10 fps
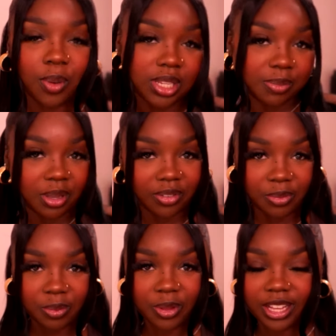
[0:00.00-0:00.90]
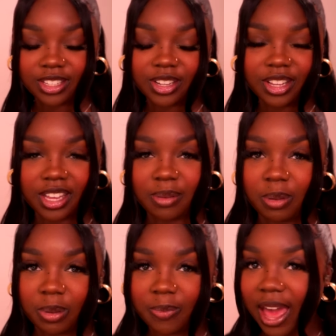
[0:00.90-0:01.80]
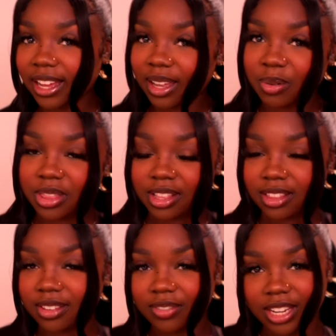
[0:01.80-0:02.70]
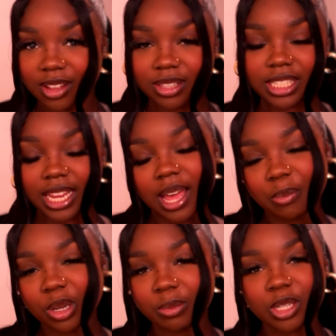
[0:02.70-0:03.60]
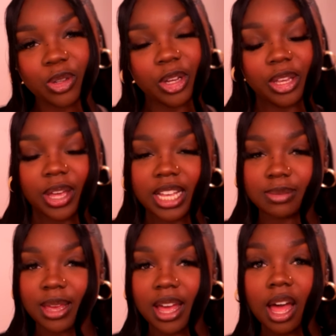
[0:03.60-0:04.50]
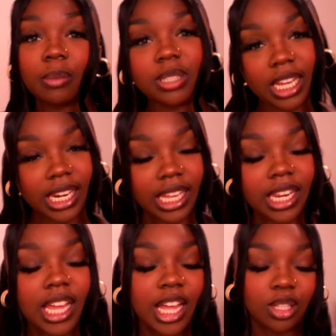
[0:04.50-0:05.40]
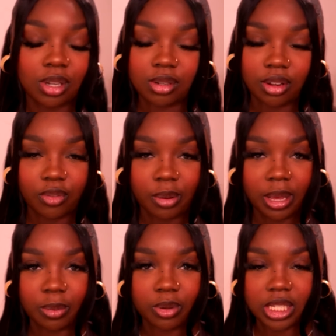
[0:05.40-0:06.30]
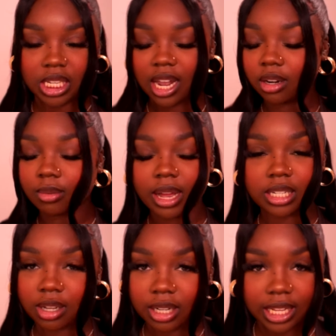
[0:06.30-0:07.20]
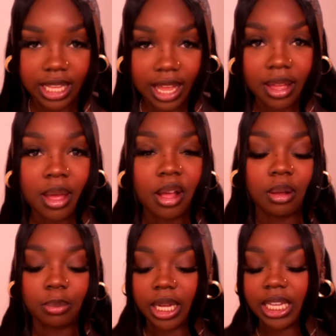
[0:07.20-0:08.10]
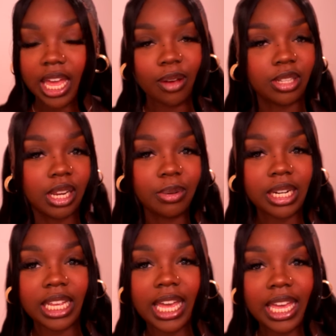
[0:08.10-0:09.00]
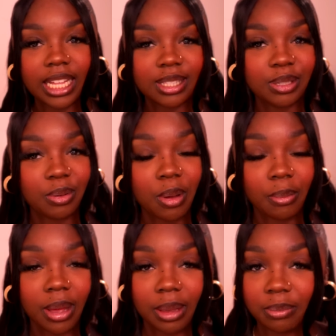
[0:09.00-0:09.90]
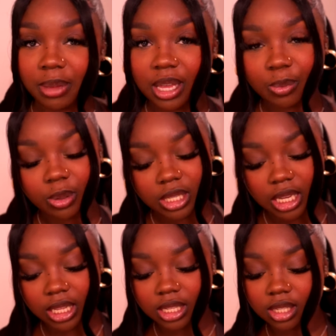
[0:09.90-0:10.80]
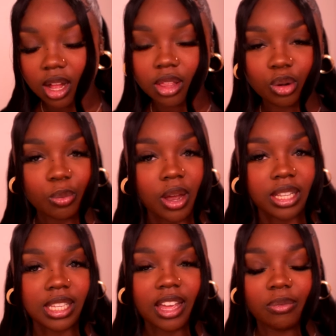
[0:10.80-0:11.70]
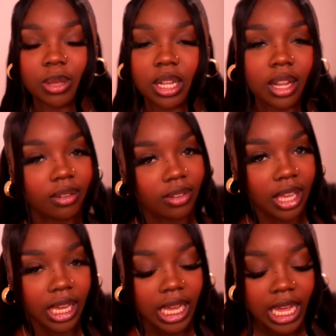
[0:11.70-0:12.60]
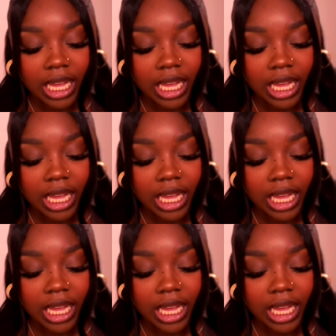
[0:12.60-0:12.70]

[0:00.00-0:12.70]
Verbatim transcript: What's up, beautiful people? It's your girl Yinka Baby, back again with another video. Today I'm going to be showing you guys my updated 2024 makeup routine. I don't know why I shouted like that, but yeah, today we're going to get into my makeup routine. This is all the new products that I've been loving.